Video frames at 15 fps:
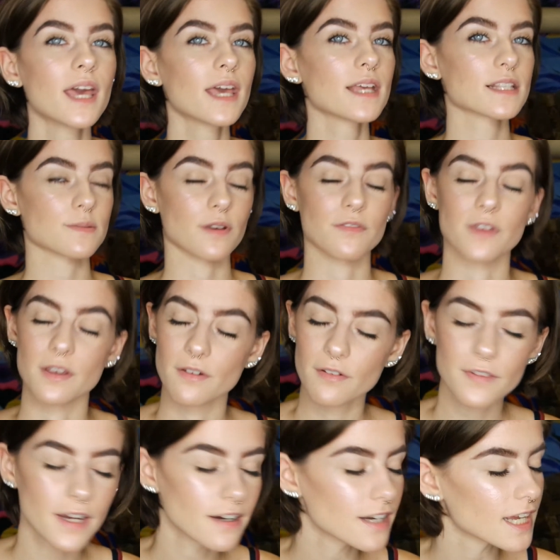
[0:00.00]
It's my
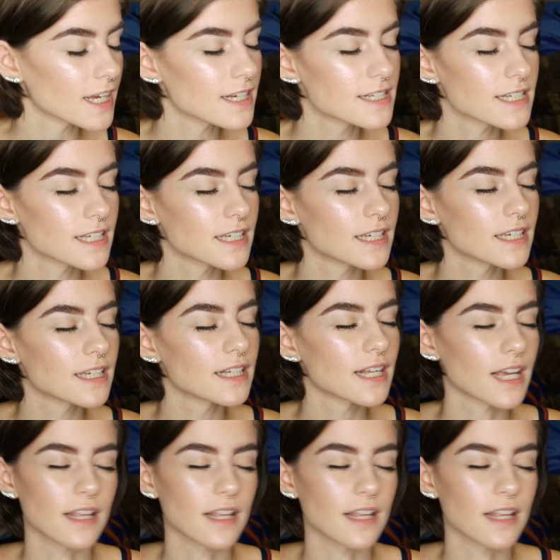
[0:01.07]
favorite foundation.